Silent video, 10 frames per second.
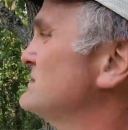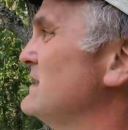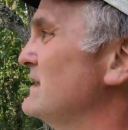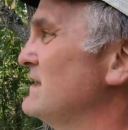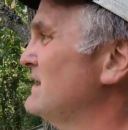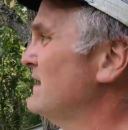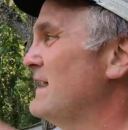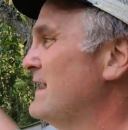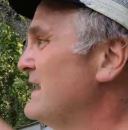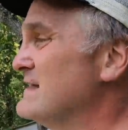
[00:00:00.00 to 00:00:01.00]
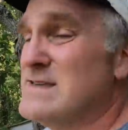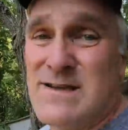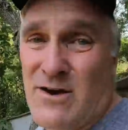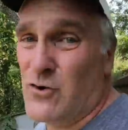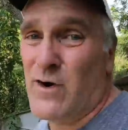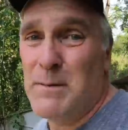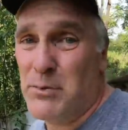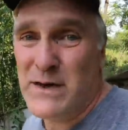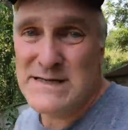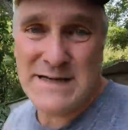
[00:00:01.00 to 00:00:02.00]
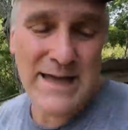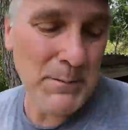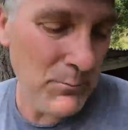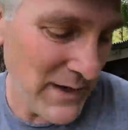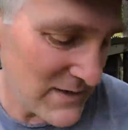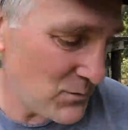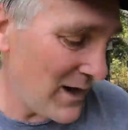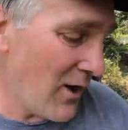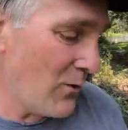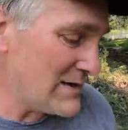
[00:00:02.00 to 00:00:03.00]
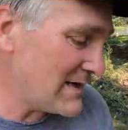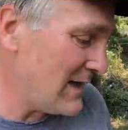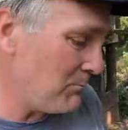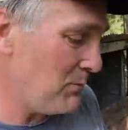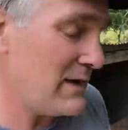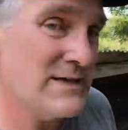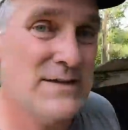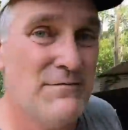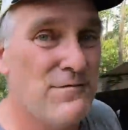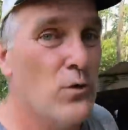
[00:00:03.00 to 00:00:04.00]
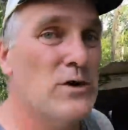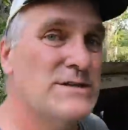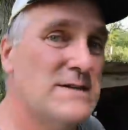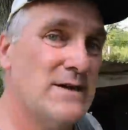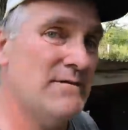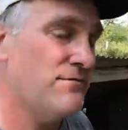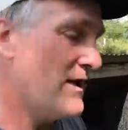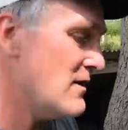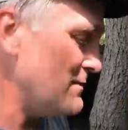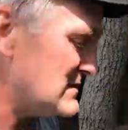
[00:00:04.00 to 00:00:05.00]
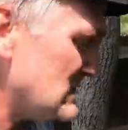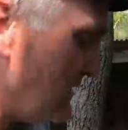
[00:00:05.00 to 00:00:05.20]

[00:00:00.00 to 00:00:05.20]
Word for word: And it's a great place to keep pigs. We always keep pigs in forested environments so